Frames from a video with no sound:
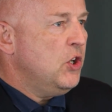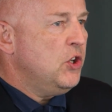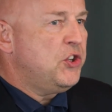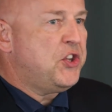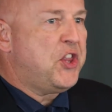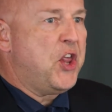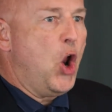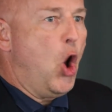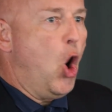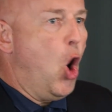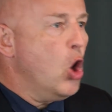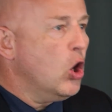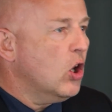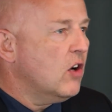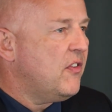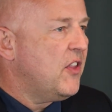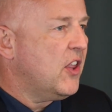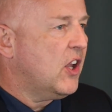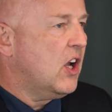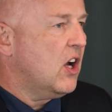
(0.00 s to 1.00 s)
So that all
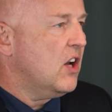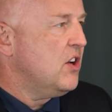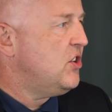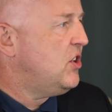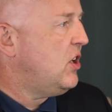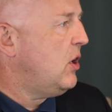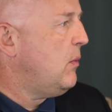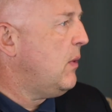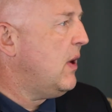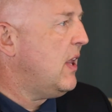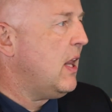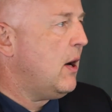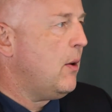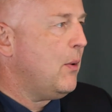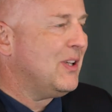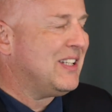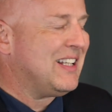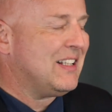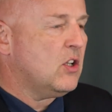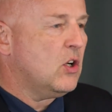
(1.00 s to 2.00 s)
over the country, whether it
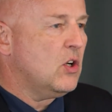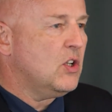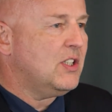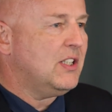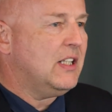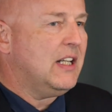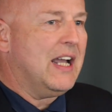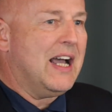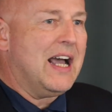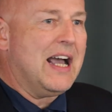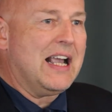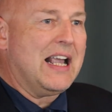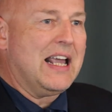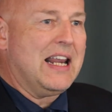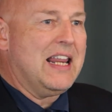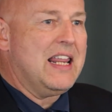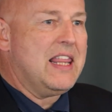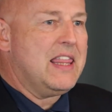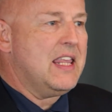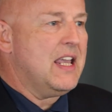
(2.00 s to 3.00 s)
was Andalusia,
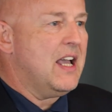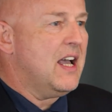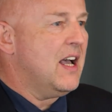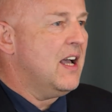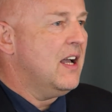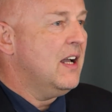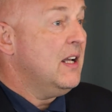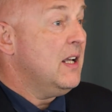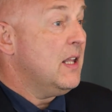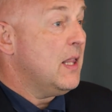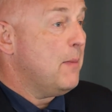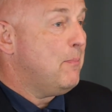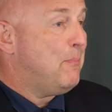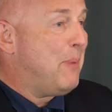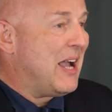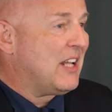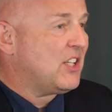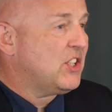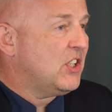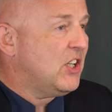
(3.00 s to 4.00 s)
Galicia, the
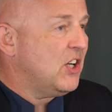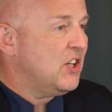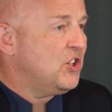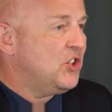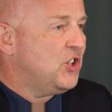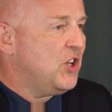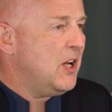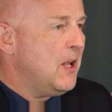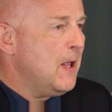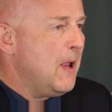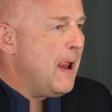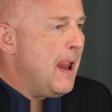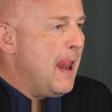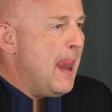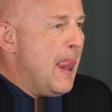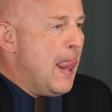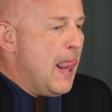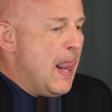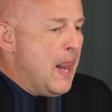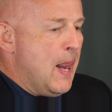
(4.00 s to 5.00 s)
Basque country,
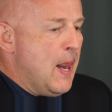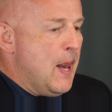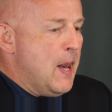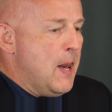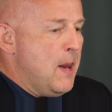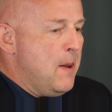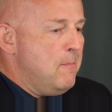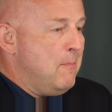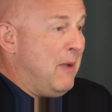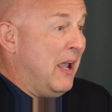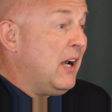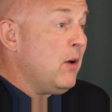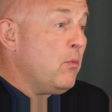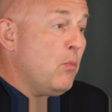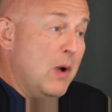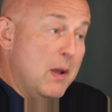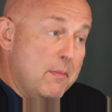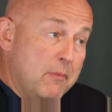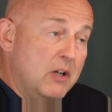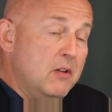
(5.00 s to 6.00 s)
men
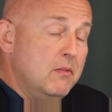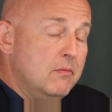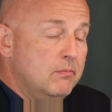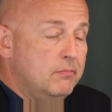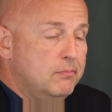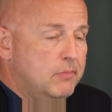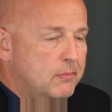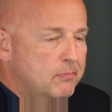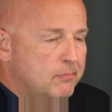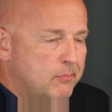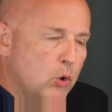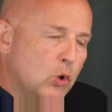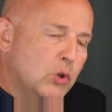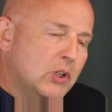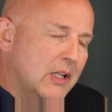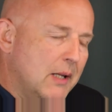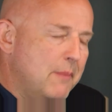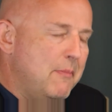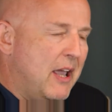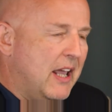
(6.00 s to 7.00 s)
and women,
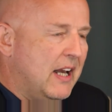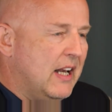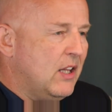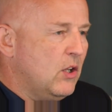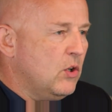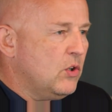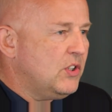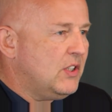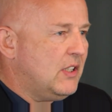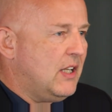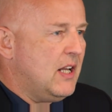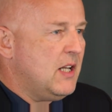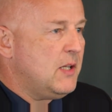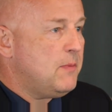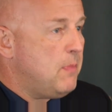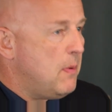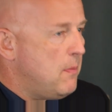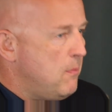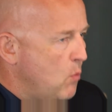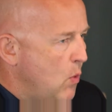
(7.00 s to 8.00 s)
mostly men in those
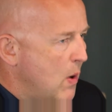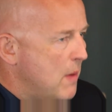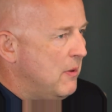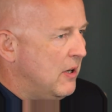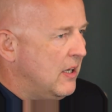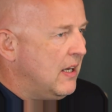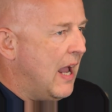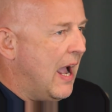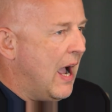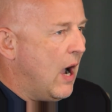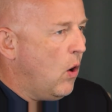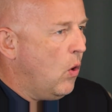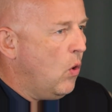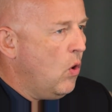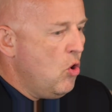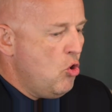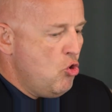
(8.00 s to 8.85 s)
days, but women now,